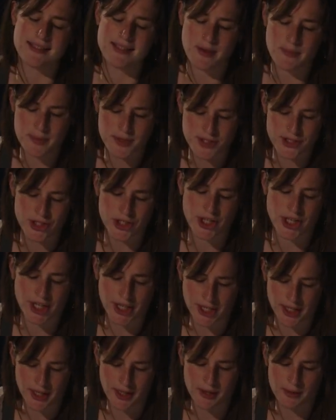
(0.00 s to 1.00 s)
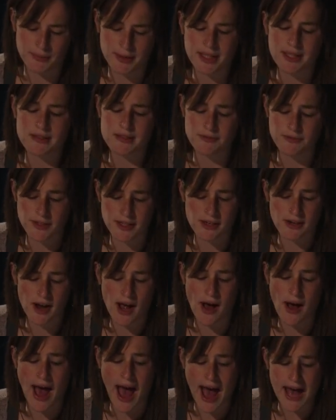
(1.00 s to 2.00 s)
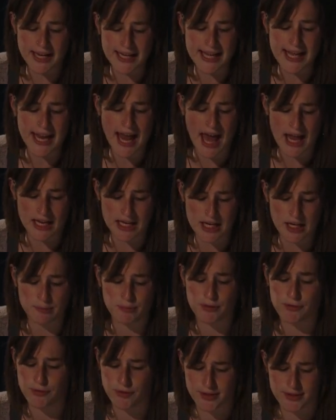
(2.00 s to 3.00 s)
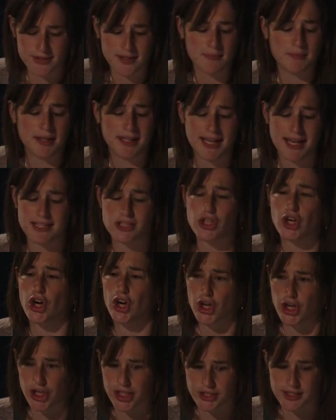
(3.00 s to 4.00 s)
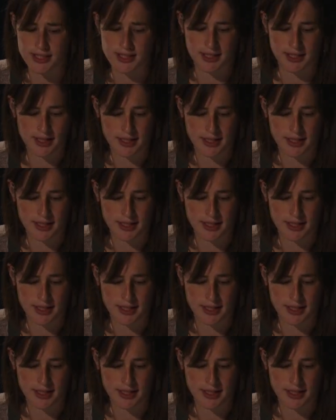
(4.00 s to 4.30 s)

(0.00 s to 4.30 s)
absurd. We need to figure out how to get out of here before someone gets hurt.